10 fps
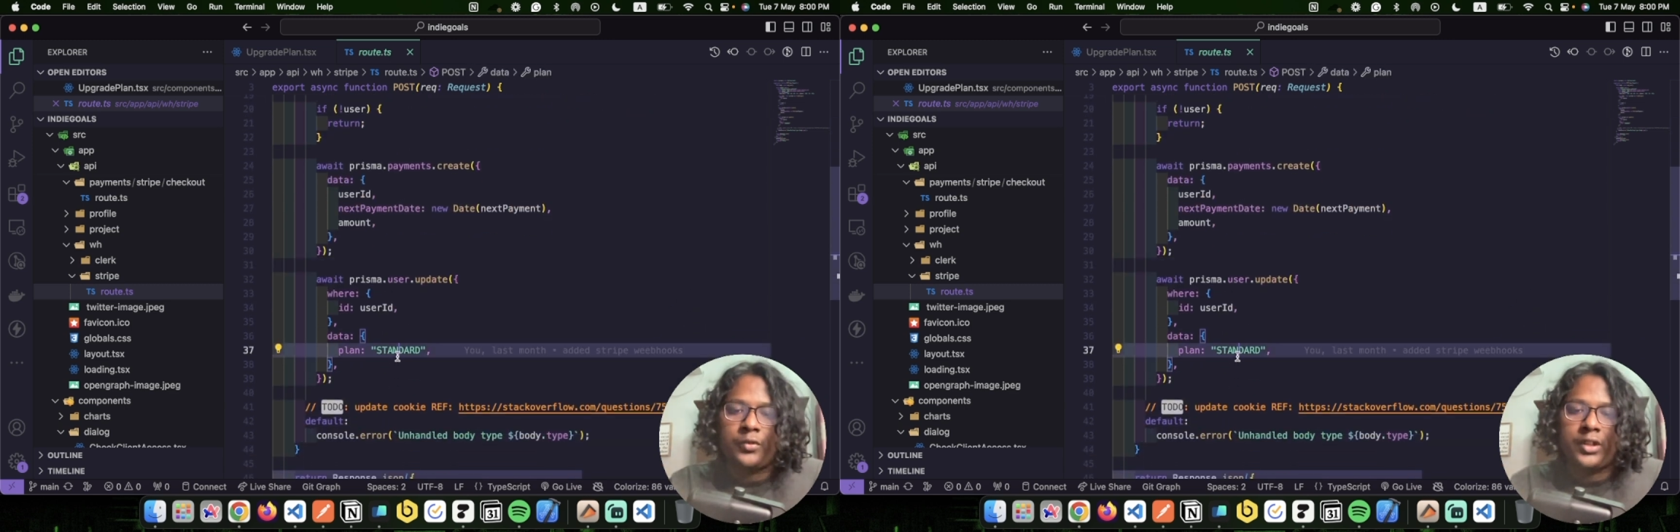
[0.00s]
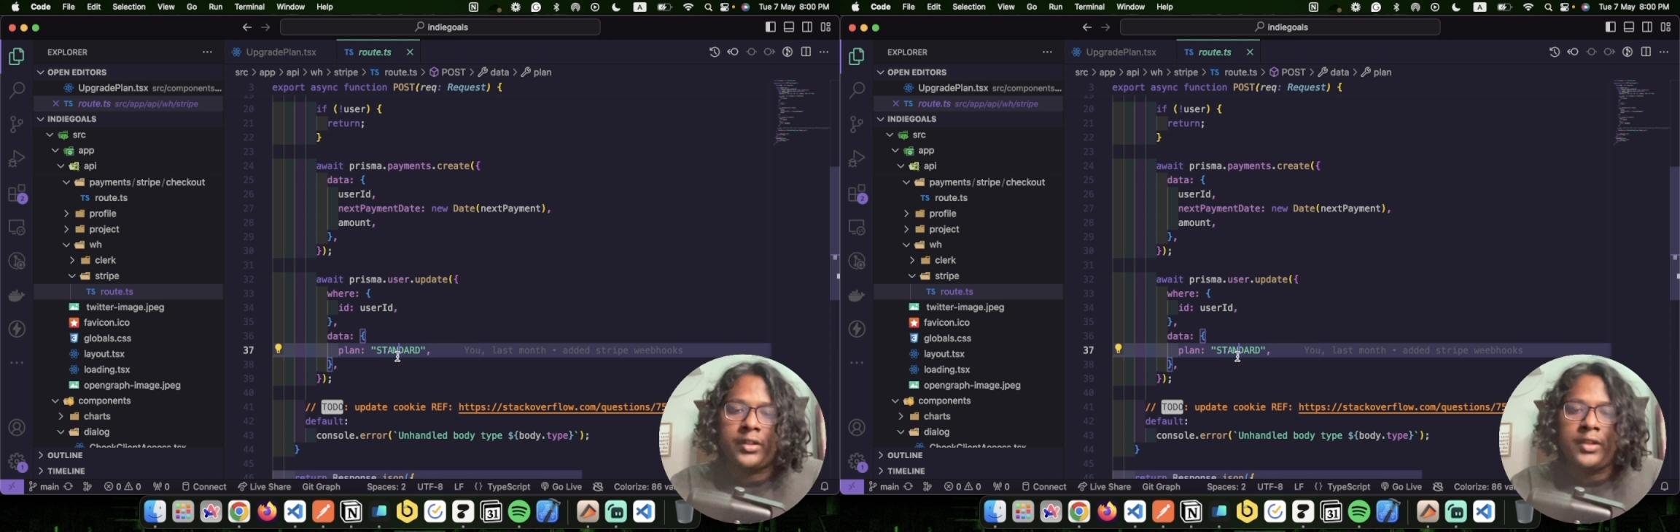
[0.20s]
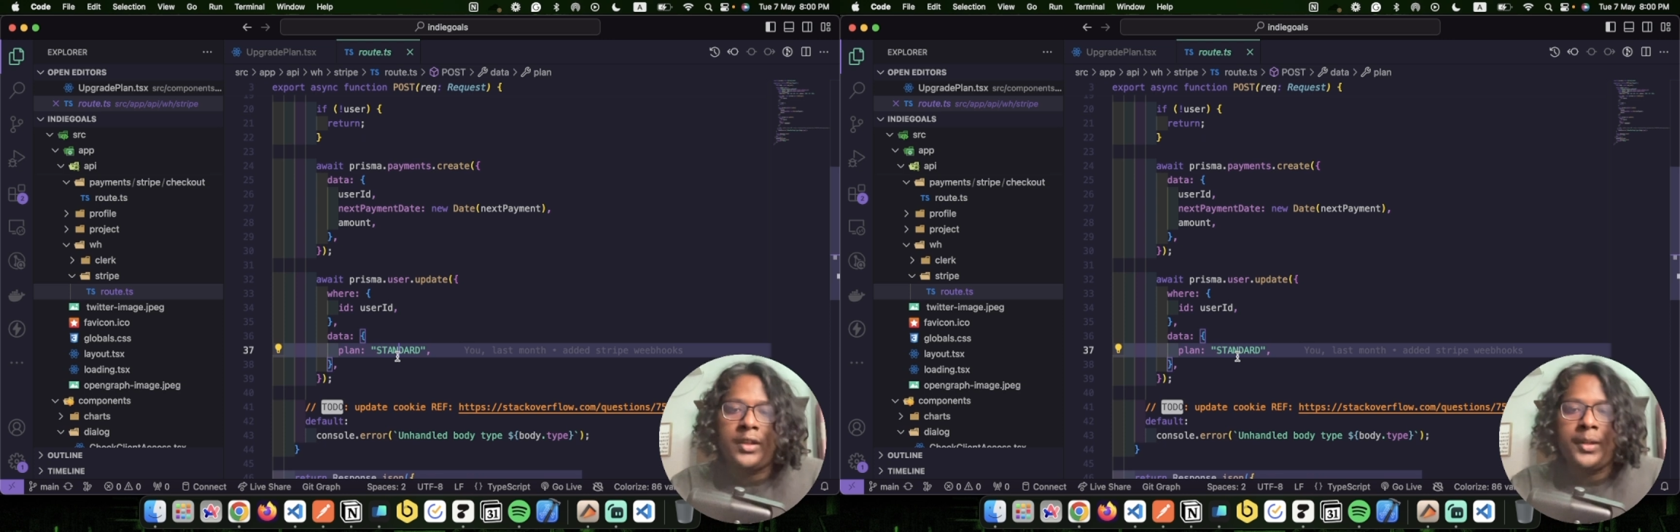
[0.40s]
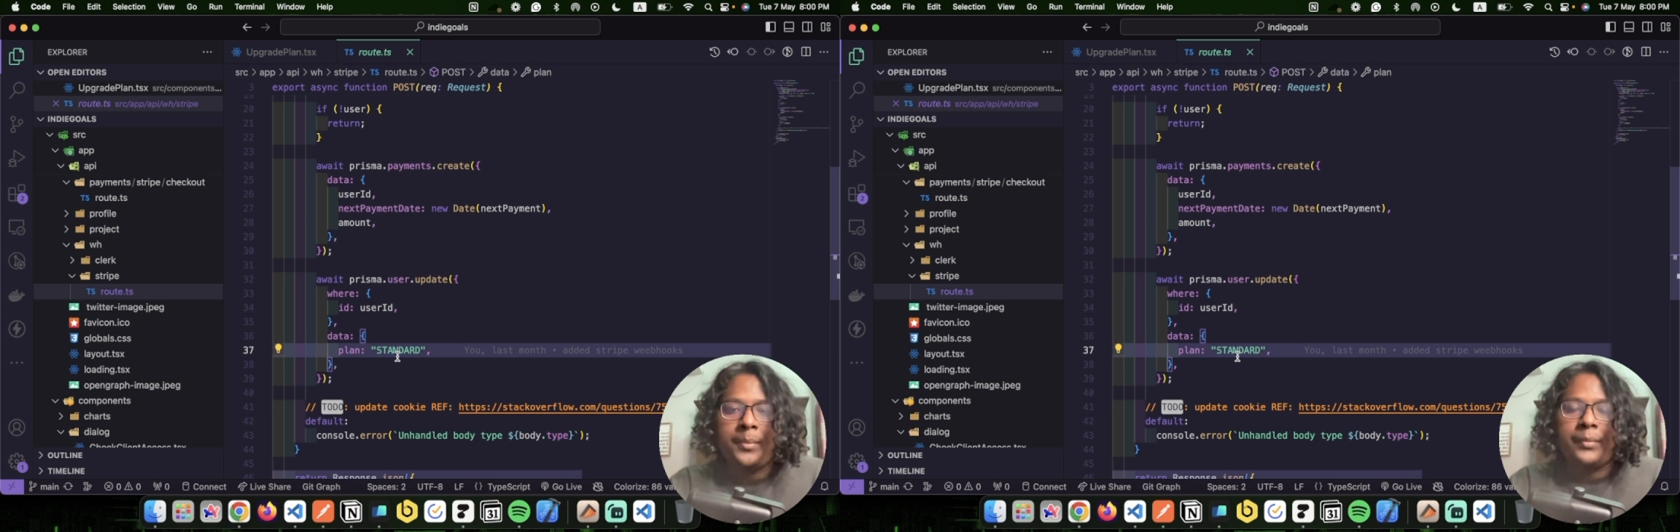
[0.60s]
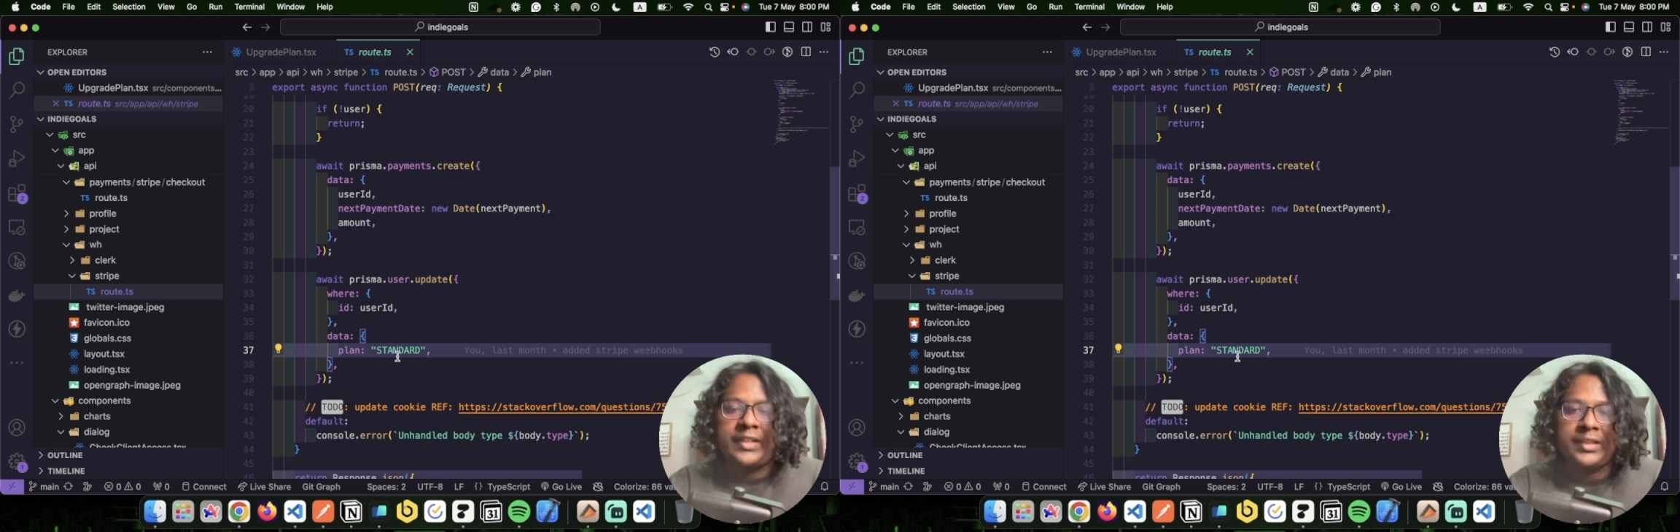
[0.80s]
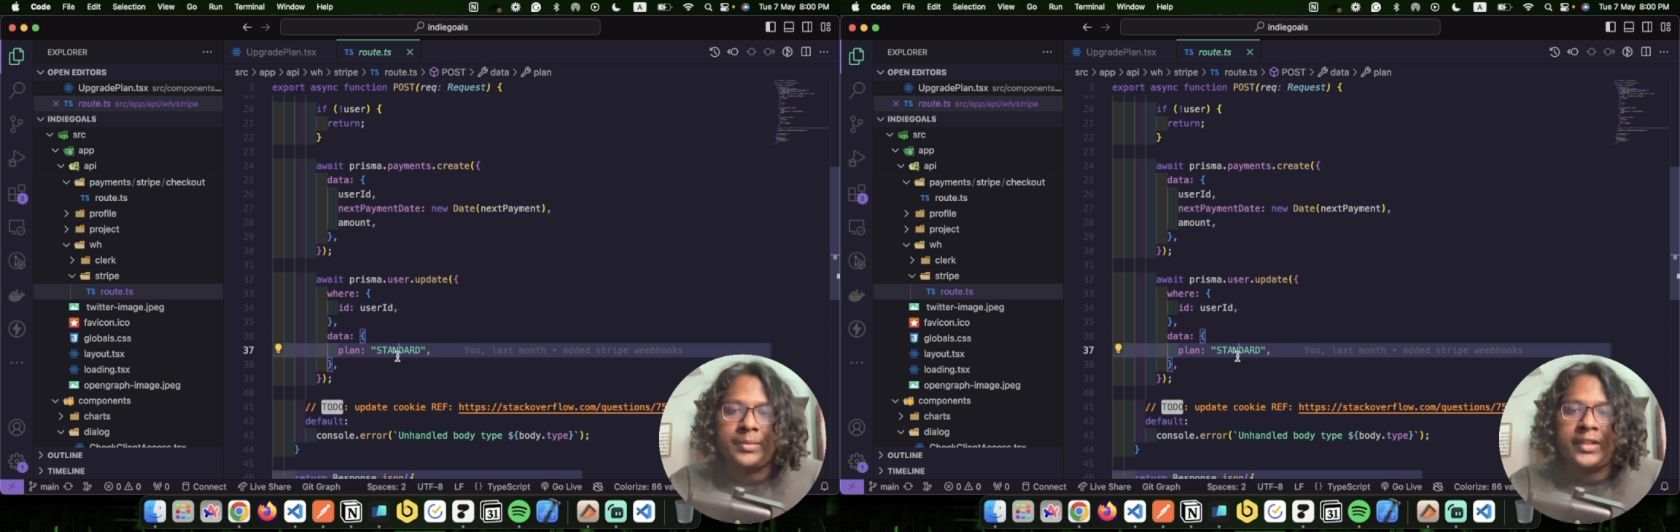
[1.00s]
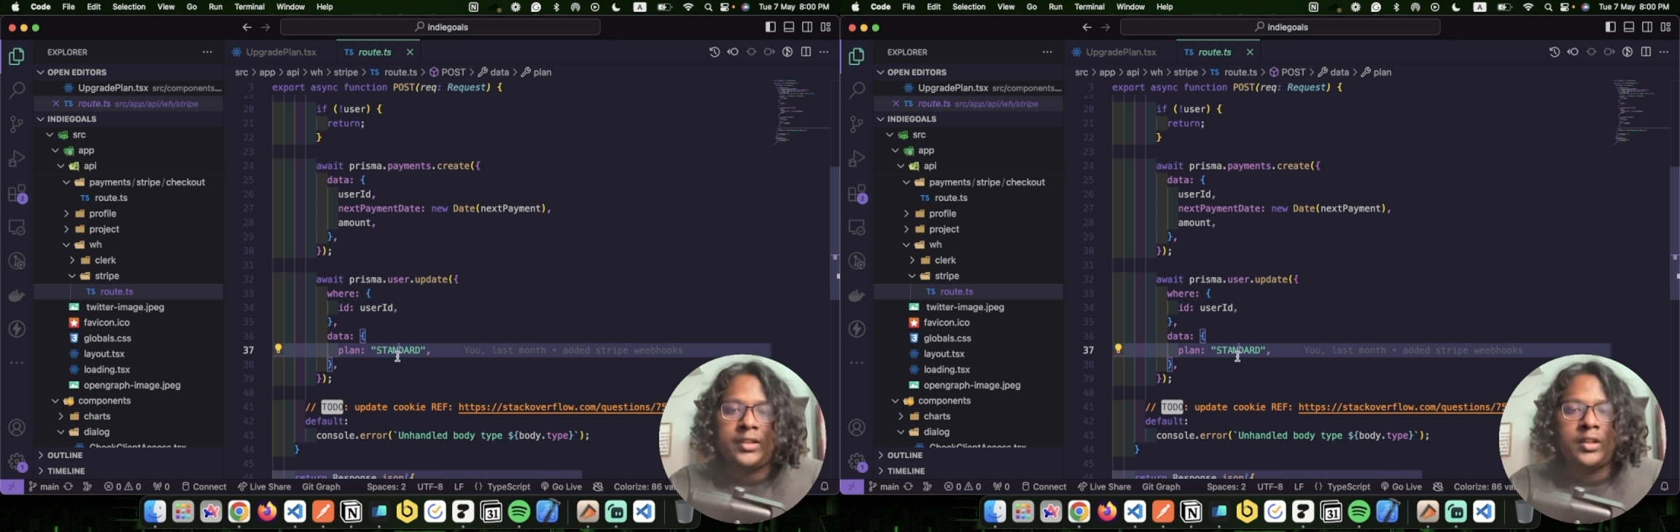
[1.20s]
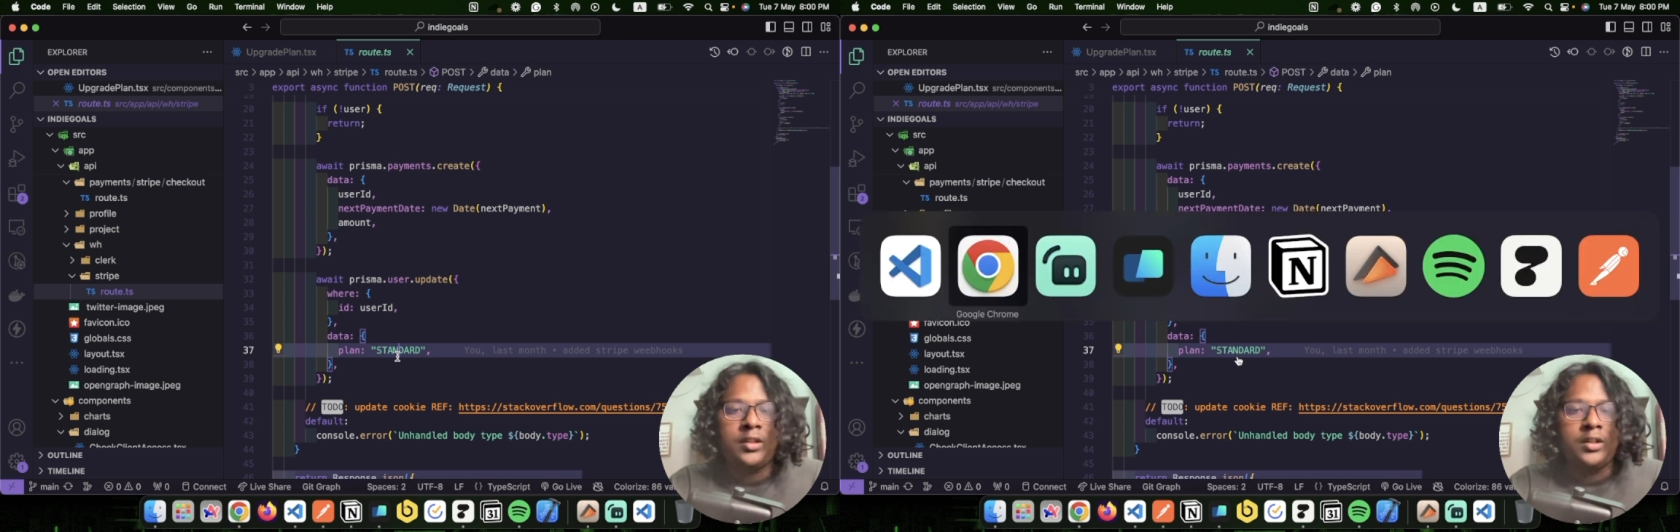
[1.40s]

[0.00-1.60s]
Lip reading: to the basic plan.